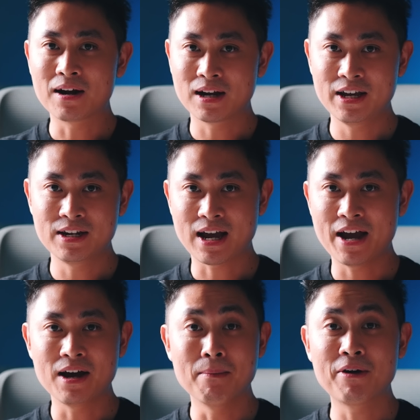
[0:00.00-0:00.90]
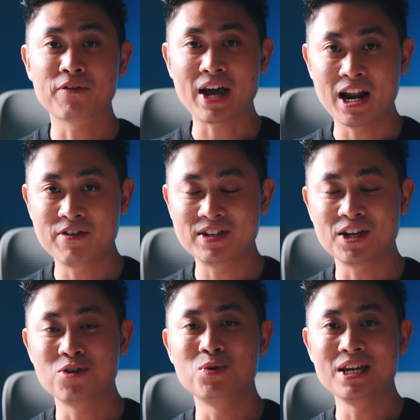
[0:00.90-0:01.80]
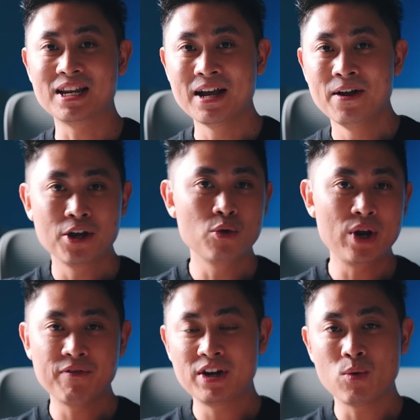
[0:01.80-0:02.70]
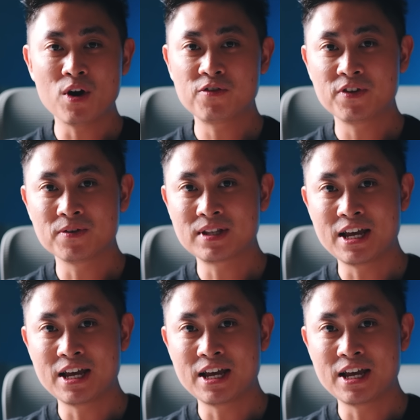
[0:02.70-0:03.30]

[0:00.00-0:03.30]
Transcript: calculate the kind of amount of calories that you need. You know, whenever the watch feels